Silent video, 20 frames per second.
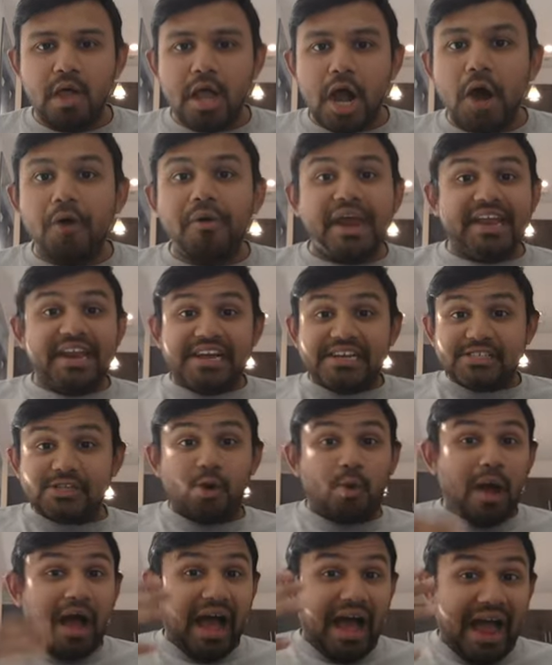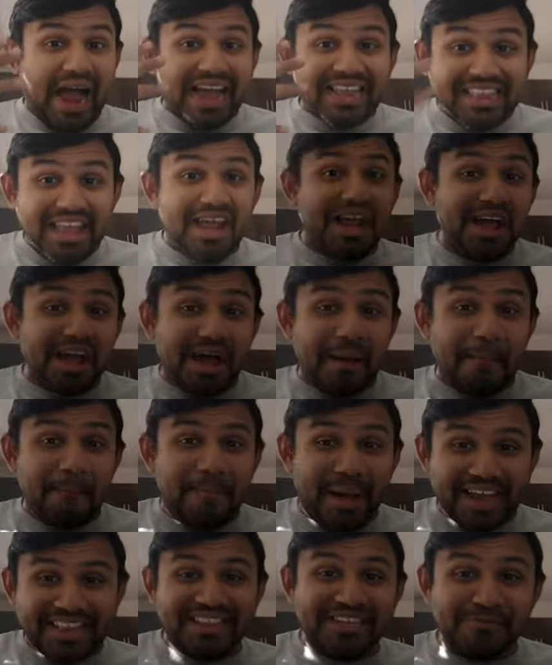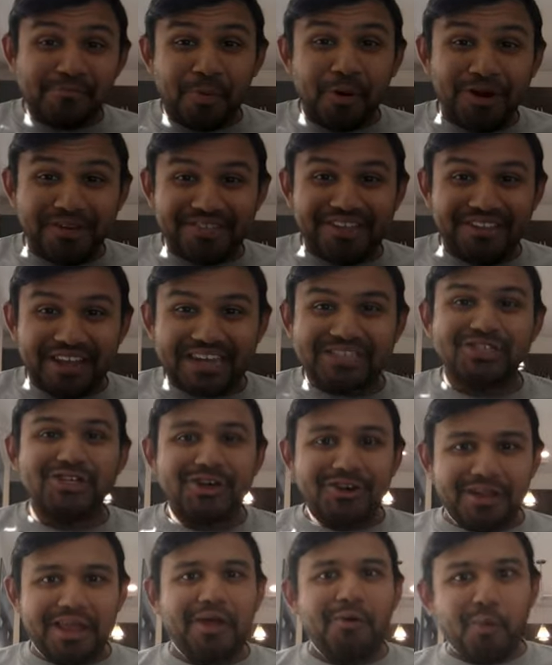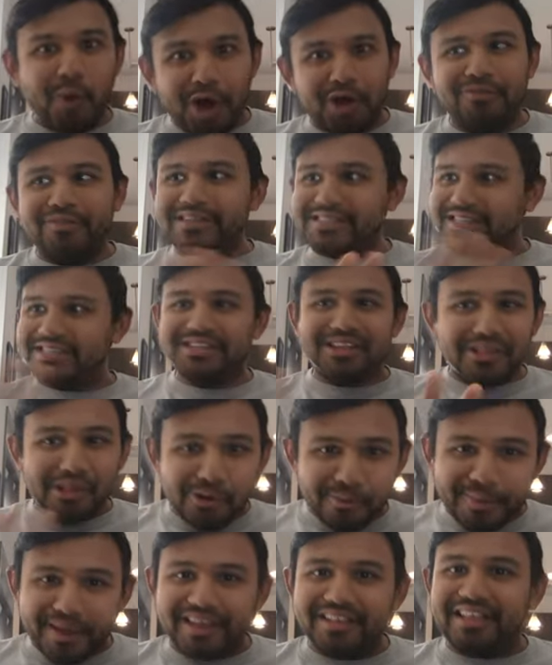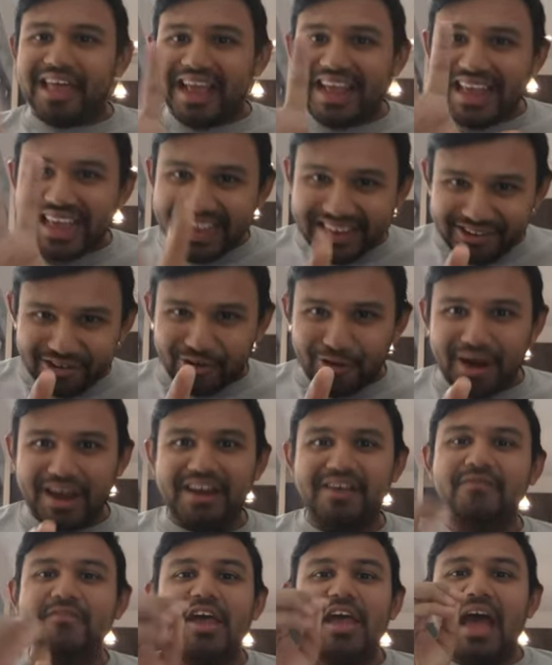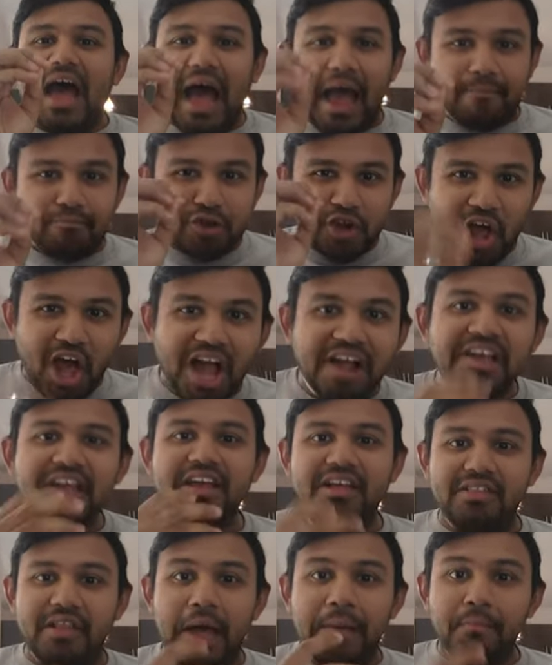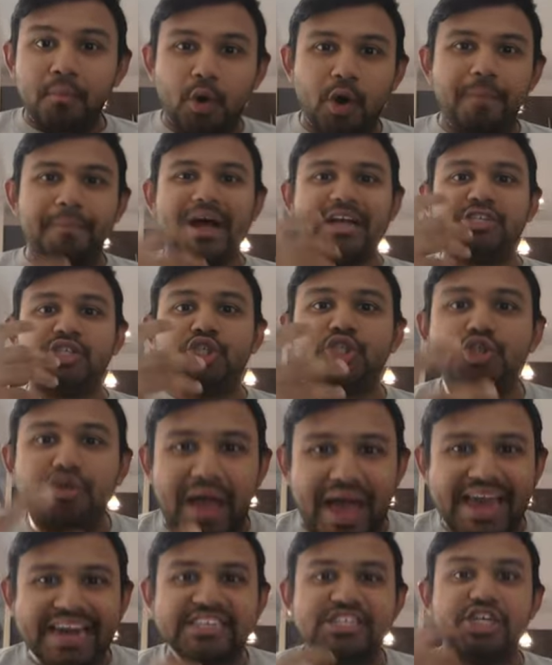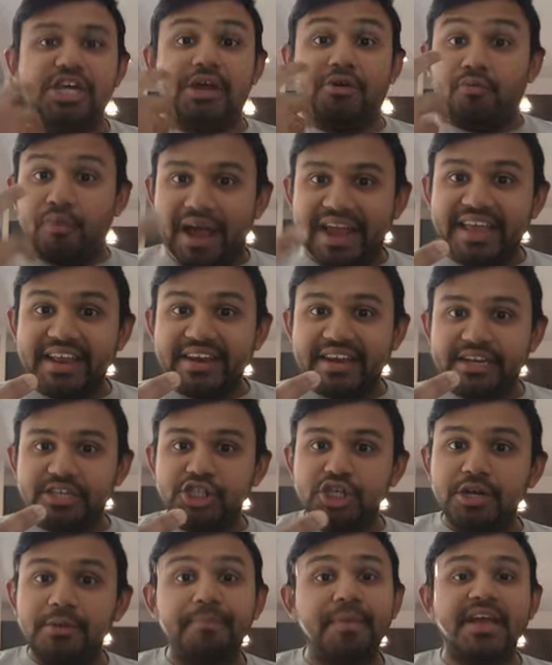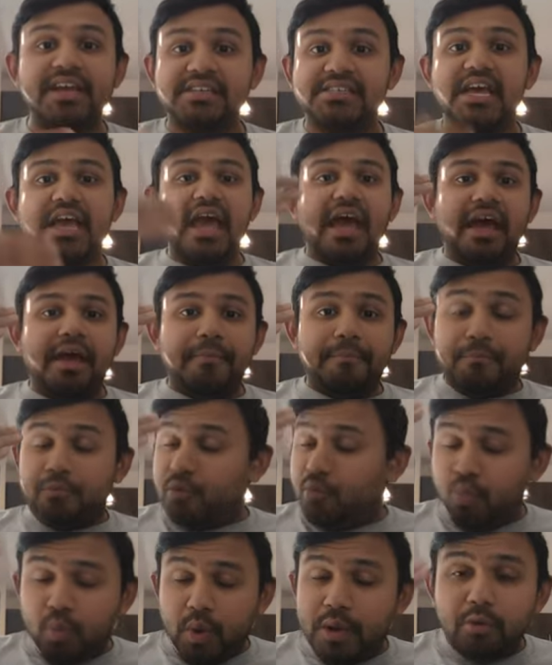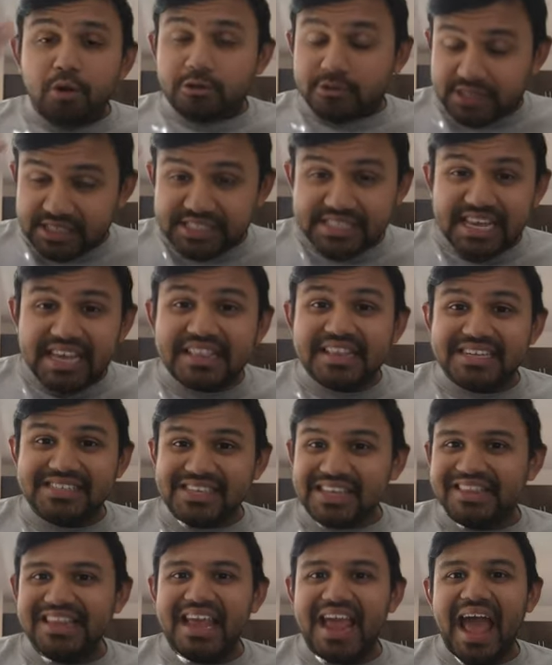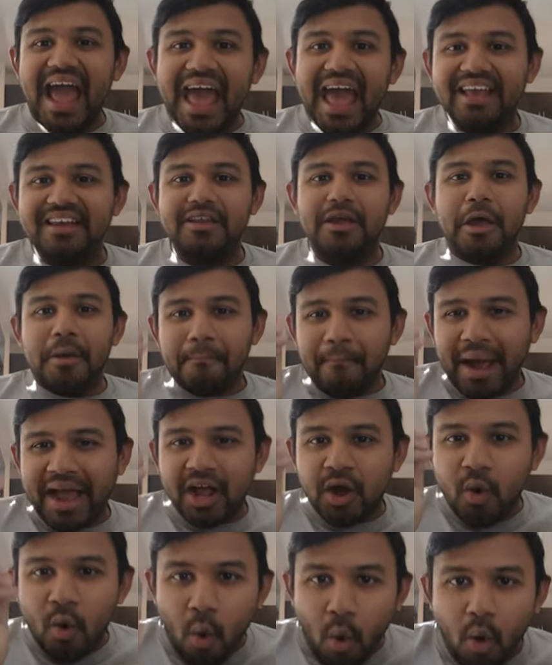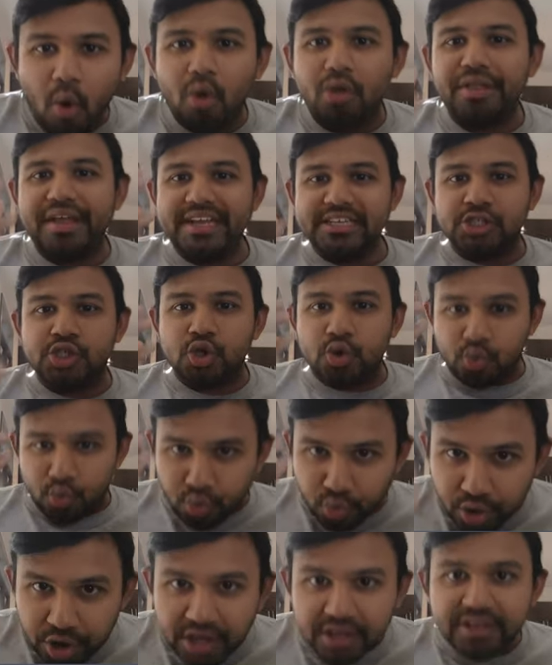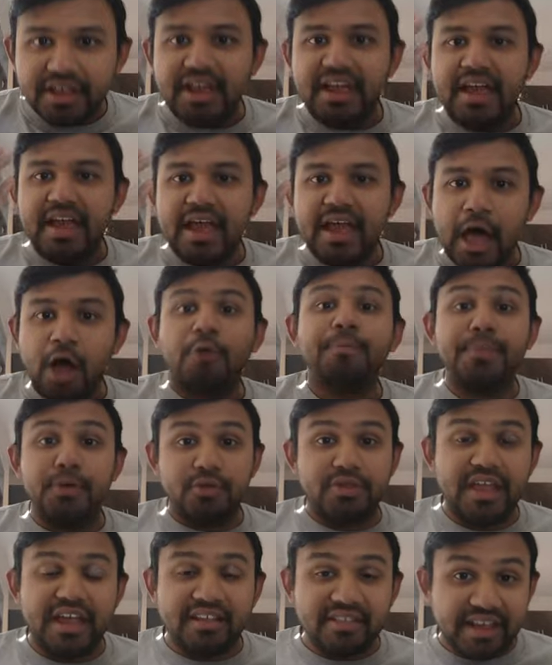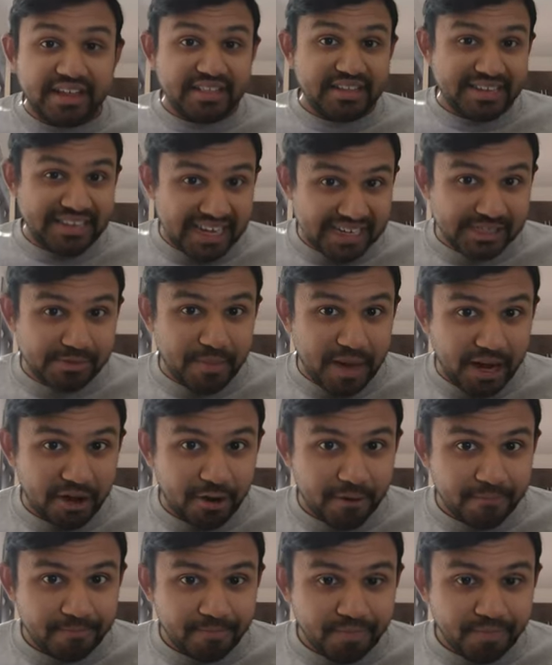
All right, so I think by this point of the lecture, you're like, whoa, this is a little bit like integrative. I'm talking a lot more about strategy and recognition because we will see this in the end. My goal is to really help you think like the test maker.